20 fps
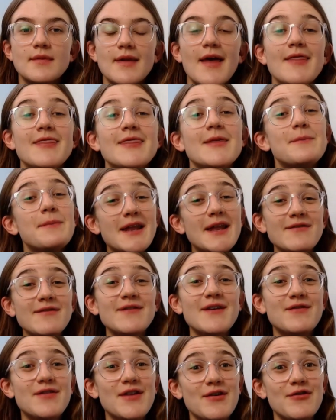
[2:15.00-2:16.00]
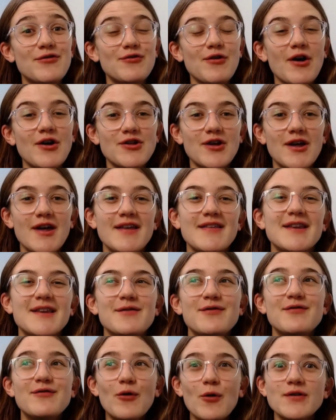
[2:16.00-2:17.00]
The benefit of this structure is that
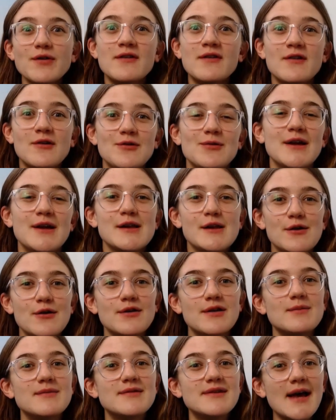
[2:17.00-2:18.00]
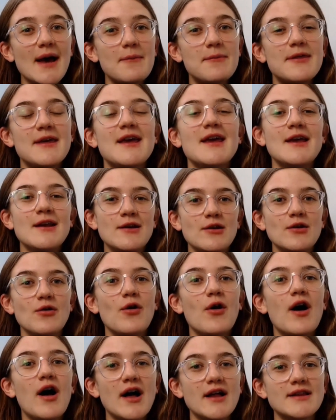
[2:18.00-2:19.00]
it forces you to include some depth in
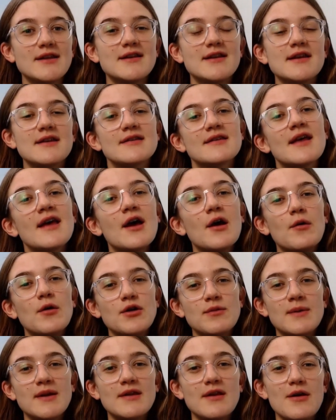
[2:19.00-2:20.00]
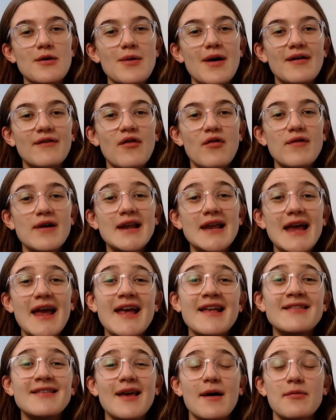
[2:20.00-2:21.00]
your answers, which means that you have a really
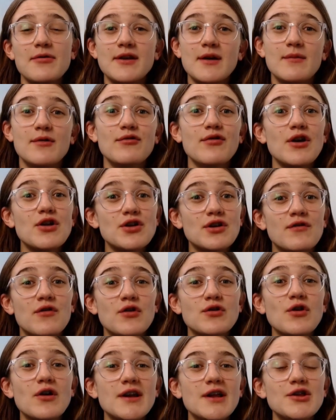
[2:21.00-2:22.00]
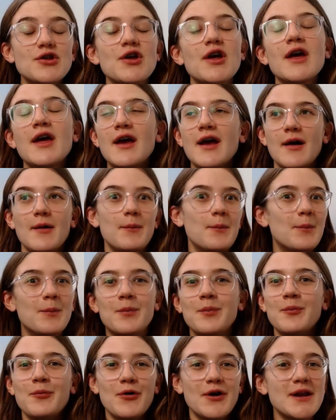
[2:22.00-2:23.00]
in-depth demonstration of your knowledge,
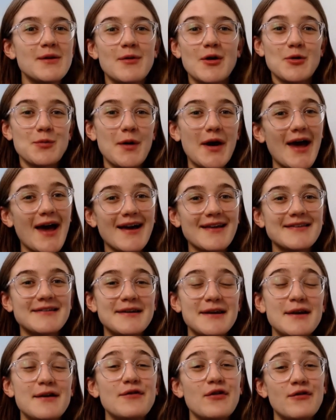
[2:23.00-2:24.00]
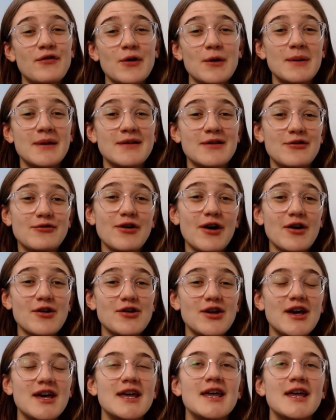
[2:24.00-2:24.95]
pretty much by accident if you're following the structure,